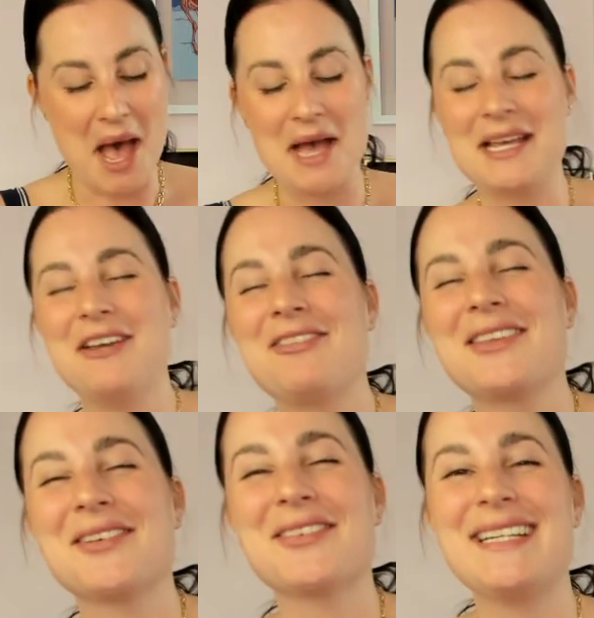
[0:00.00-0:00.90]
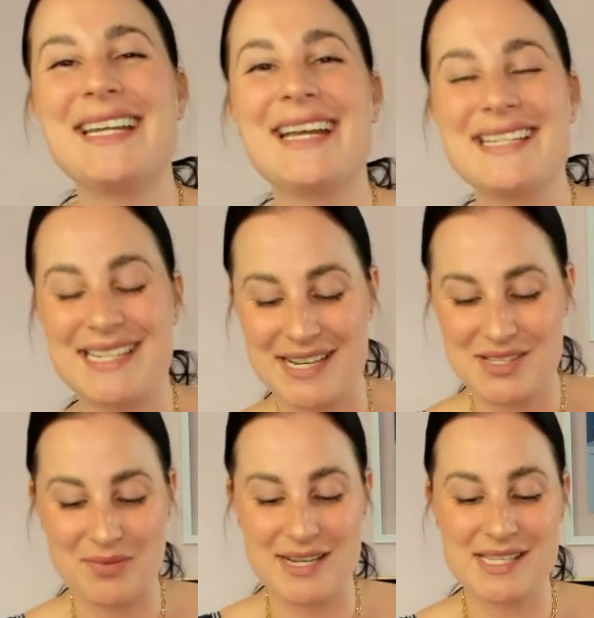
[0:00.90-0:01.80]
If the reading
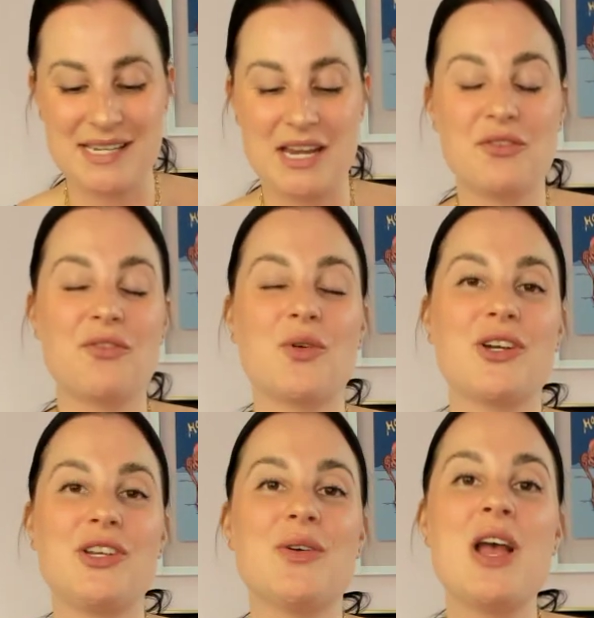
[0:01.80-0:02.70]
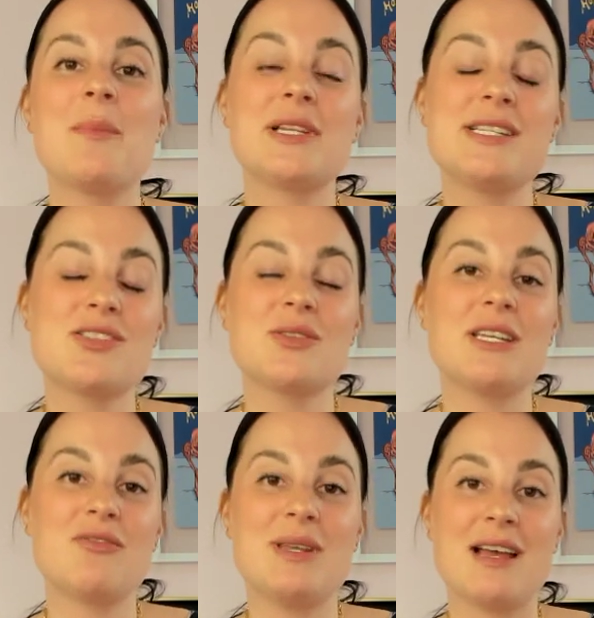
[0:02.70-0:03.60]
does resonate for you, please do
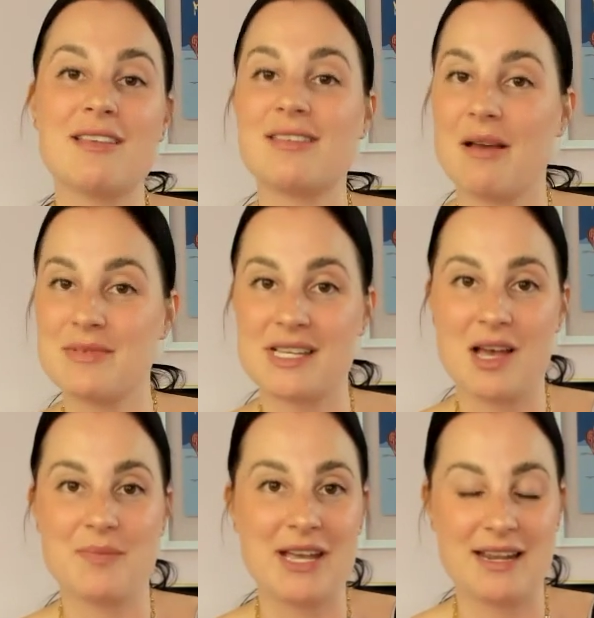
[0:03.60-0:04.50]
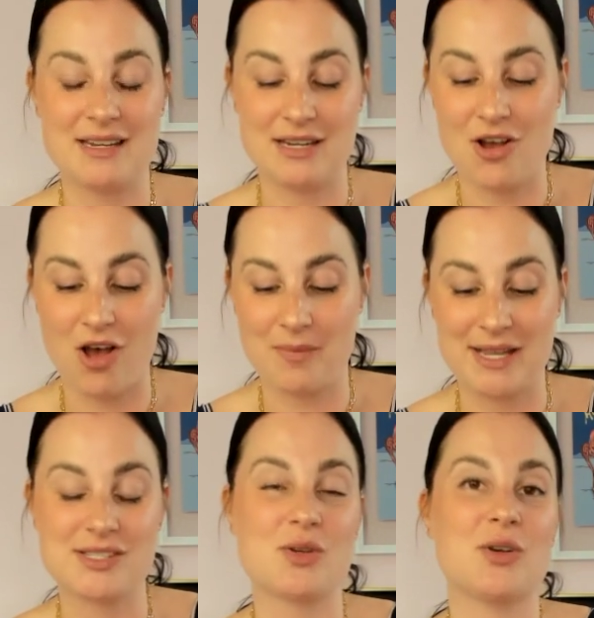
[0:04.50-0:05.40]
leave me a thumbs up and any
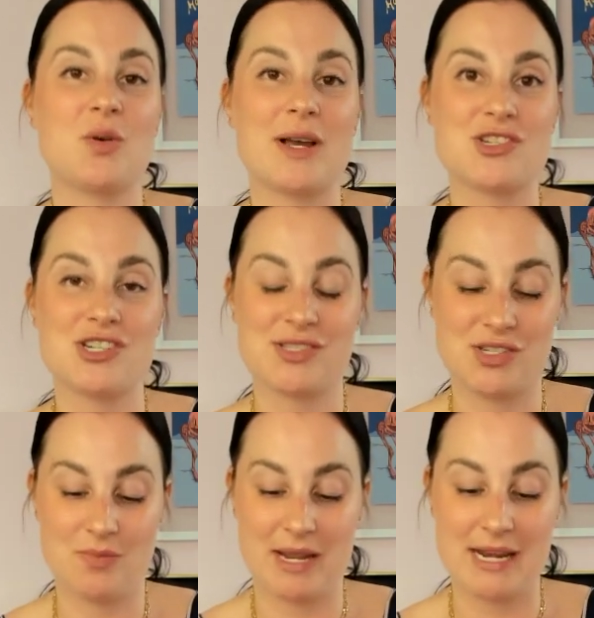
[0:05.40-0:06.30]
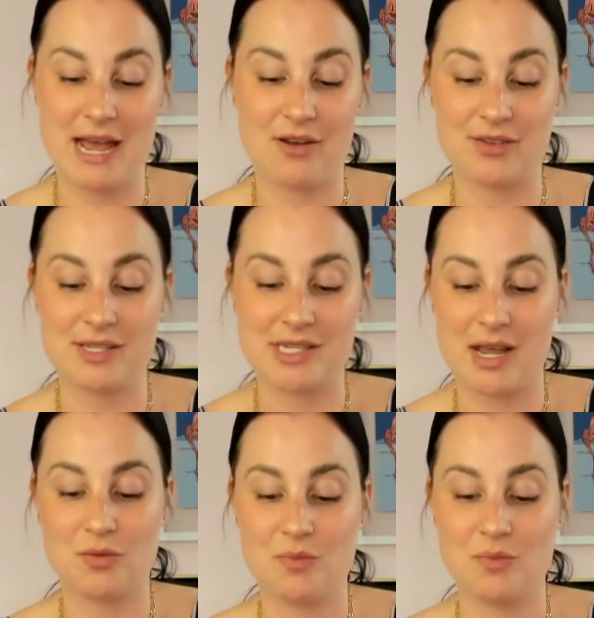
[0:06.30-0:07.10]
comments or questions you might have down